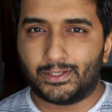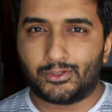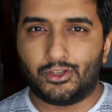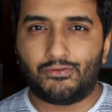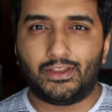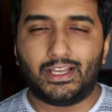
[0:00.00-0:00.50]

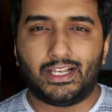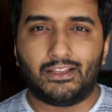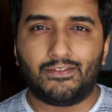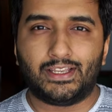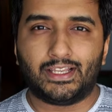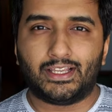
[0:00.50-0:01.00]
So if you are
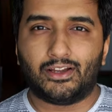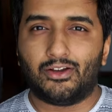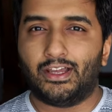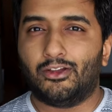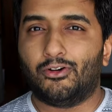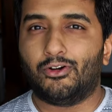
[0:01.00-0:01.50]
living
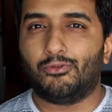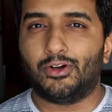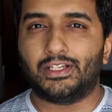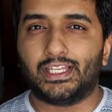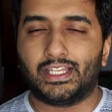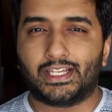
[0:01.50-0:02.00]
or
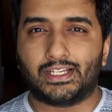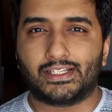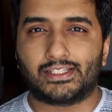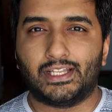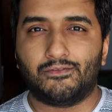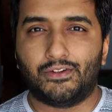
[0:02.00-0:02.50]
working in
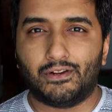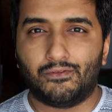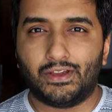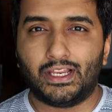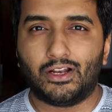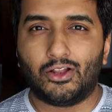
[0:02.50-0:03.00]
Kazakhstan for a
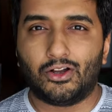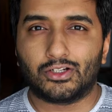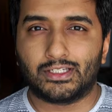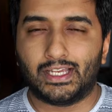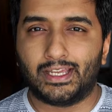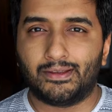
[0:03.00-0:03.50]
very
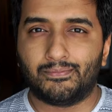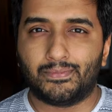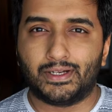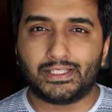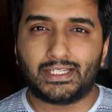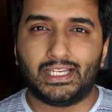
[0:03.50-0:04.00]
long time,
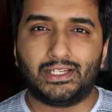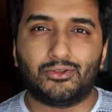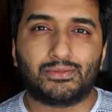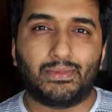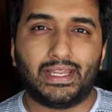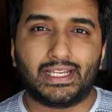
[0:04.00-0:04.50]
personally it
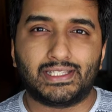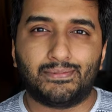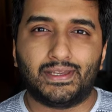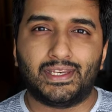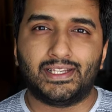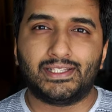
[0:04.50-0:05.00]
was my
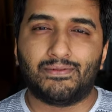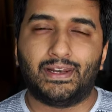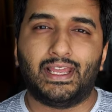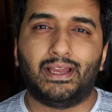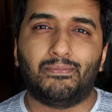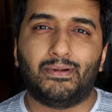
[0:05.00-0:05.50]
experience
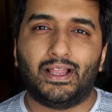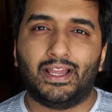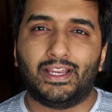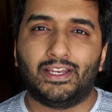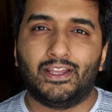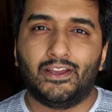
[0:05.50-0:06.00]
when I
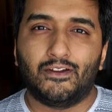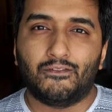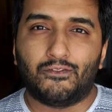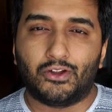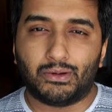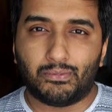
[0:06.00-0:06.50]
applied
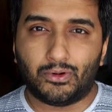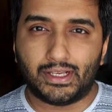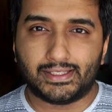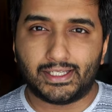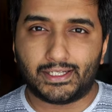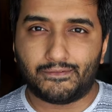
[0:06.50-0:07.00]
for a
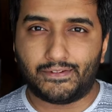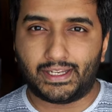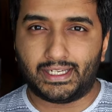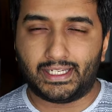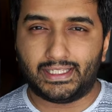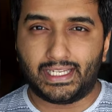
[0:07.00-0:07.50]
police
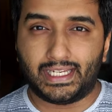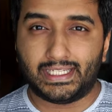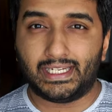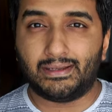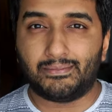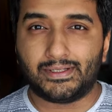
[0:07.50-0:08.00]
certificate at the
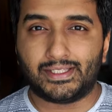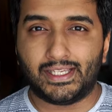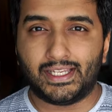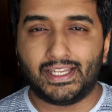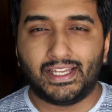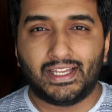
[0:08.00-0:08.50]
Indian
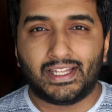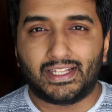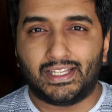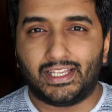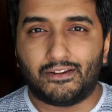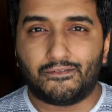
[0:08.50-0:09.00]
embassy.
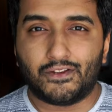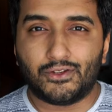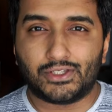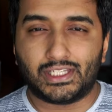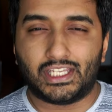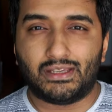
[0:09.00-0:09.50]
They
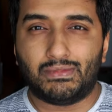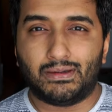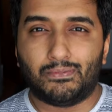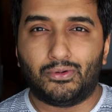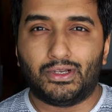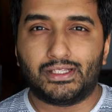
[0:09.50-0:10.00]
refused to give me
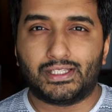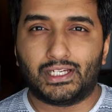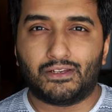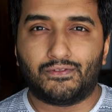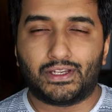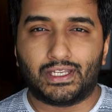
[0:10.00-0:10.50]
a police
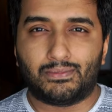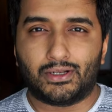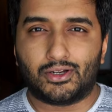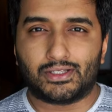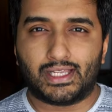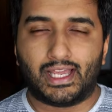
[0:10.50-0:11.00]
certificate
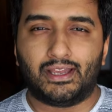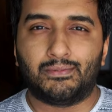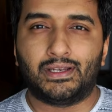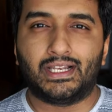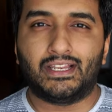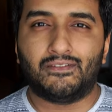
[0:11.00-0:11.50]
because I have
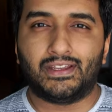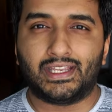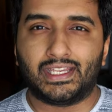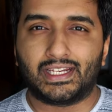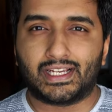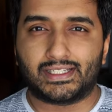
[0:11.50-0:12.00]
been
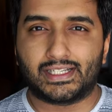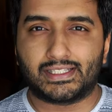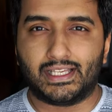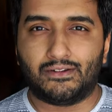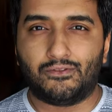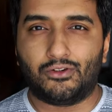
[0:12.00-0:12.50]
living in
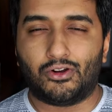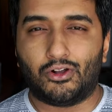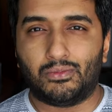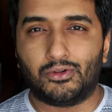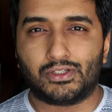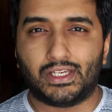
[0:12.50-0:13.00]
Kazakhstan for
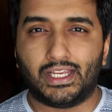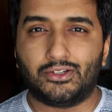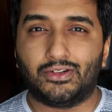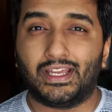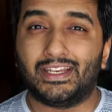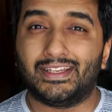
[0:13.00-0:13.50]
almost 8
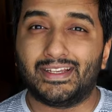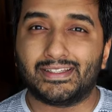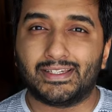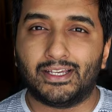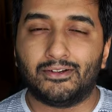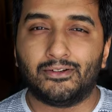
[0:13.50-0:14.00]
to 9
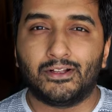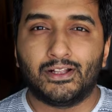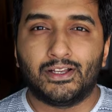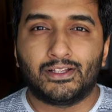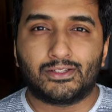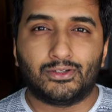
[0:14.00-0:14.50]
years now.
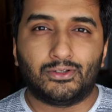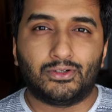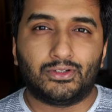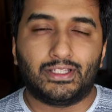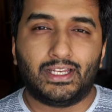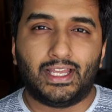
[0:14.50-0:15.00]

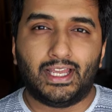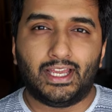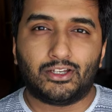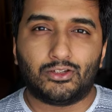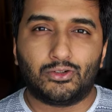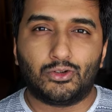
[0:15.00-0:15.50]
So then I
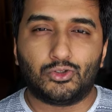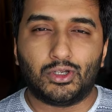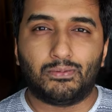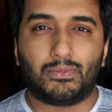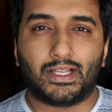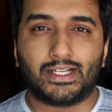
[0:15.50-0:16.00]
had to go
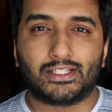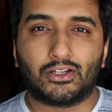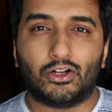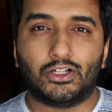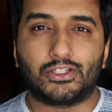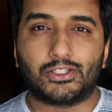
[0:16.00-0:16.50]
to a place
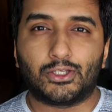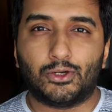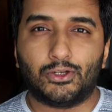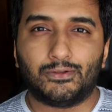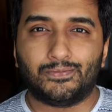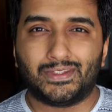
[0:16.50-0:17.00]
called
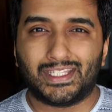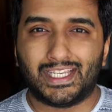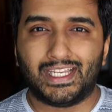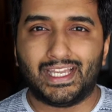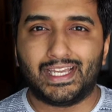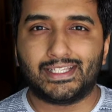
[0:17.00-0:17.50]
Son
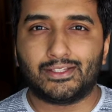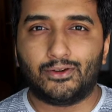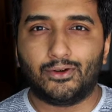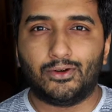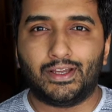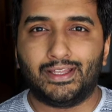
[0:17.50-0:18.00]

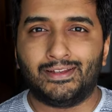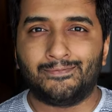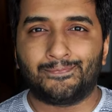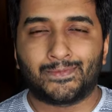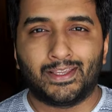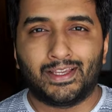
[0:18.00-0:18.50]

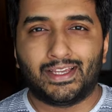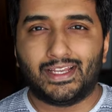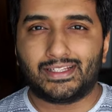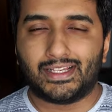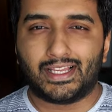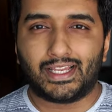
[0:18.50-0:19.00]
TSON.
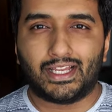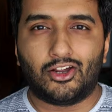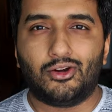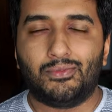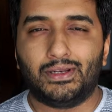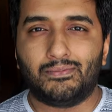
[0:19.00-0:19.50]
It's like a
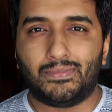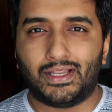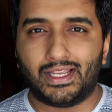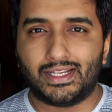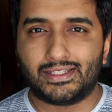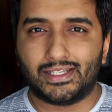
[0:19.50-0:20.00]
government
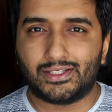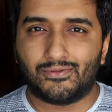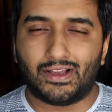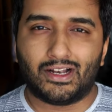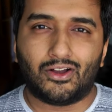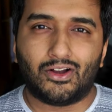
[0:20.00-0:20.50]
place, it's
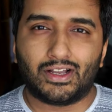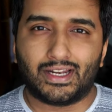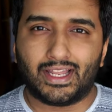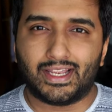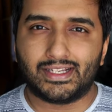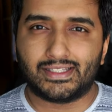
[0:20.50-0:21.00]
well
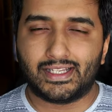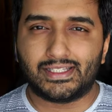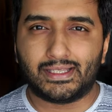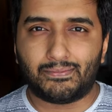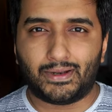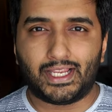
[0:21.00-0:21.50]
organized.
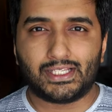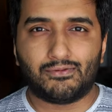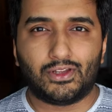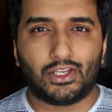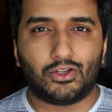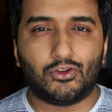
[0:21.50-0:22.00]
It's the place
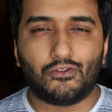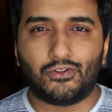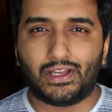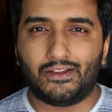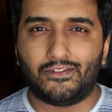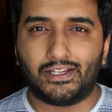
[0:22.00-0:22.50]
where you go
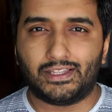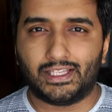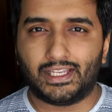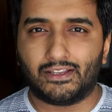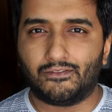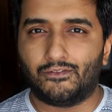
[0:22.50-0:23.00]
for
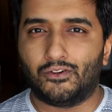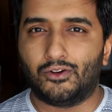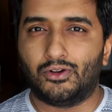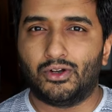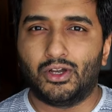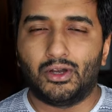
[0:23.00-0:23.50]
everything
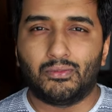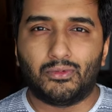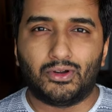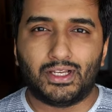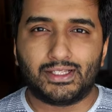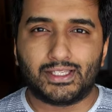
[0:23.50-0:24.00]
for
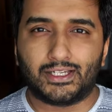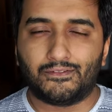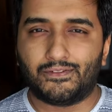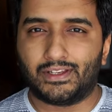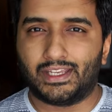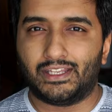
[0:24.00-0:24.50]
police
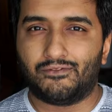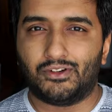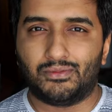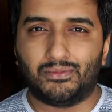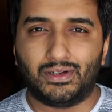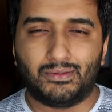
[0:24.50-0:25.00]
certificate,
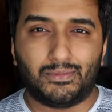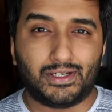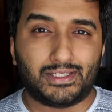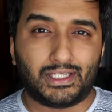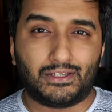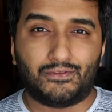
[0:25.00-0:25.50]
for uh,
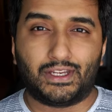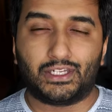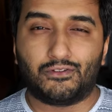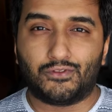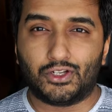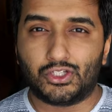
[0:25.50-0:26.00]
birth
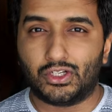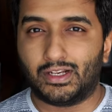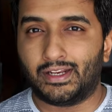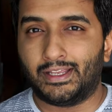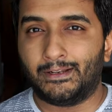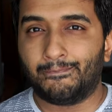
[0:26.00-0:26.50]
certificate of your
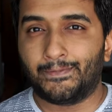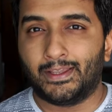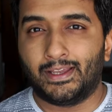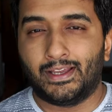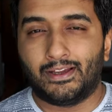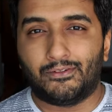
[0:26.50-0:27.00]
children,
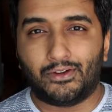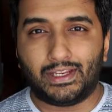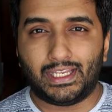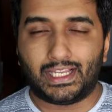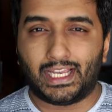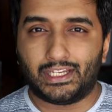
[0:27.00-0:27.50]
for
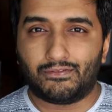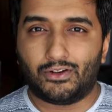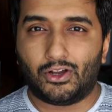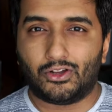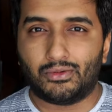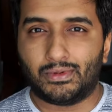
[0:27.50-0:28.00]
any kind of
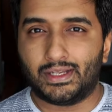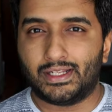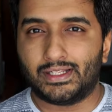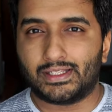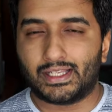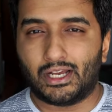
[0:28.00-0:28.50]

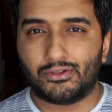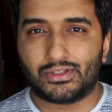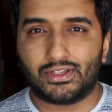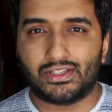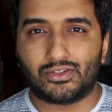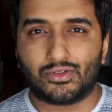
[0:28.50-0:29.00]
documents,
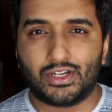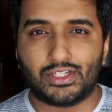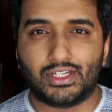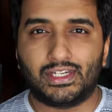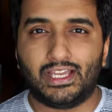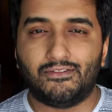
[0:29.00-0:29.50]
house
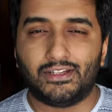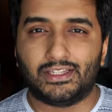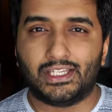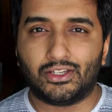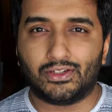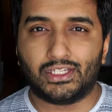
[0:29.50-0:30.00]
registration,
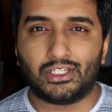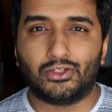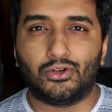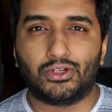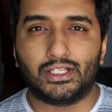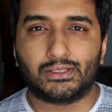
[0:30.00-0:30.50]
everything. You need to
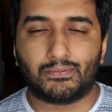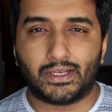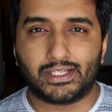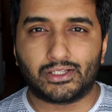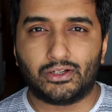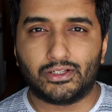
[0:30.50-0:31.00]
go to this
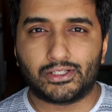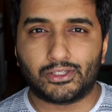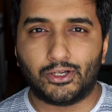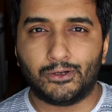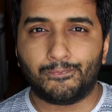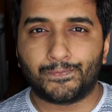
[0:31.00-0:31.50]
place called
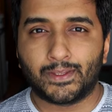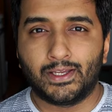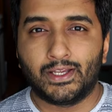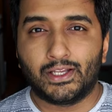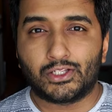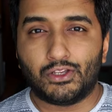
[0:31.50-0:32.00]
TSON.
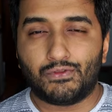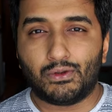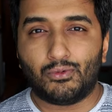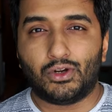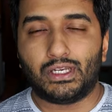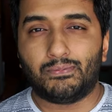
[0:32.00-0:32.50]
So if
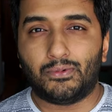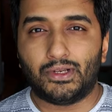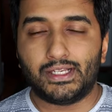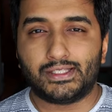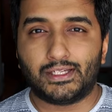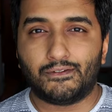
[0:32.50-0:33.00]
you want a
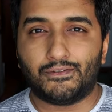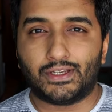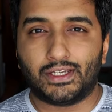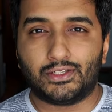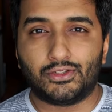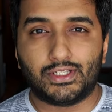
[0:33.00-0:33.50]
police
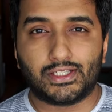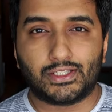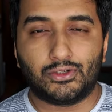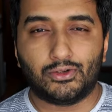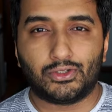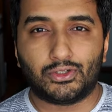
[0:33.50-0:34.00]
certificate, you
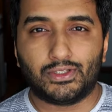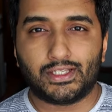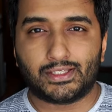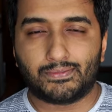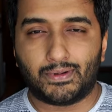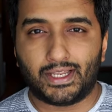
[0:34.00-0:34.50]
just go to
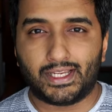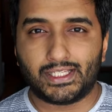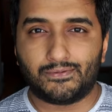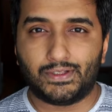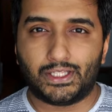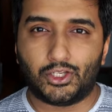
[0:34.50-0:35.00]
this
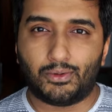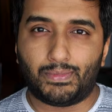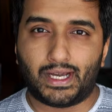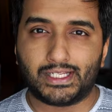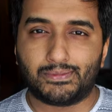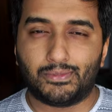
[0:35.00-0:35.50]
place with your
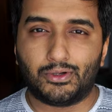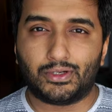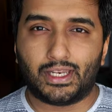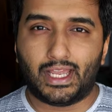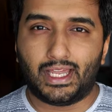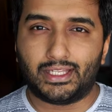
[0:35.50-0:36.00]

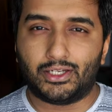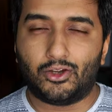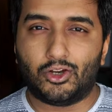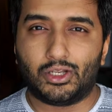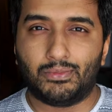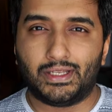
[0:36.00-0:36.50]
passport and the
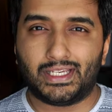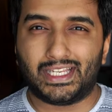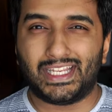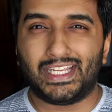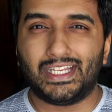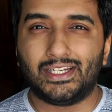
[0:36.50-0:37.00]

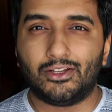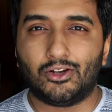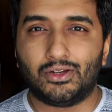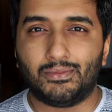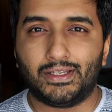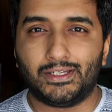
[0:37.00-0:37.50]
document, IIN
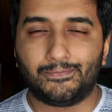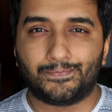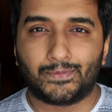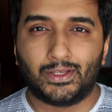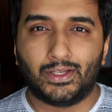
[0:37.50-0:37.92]
document.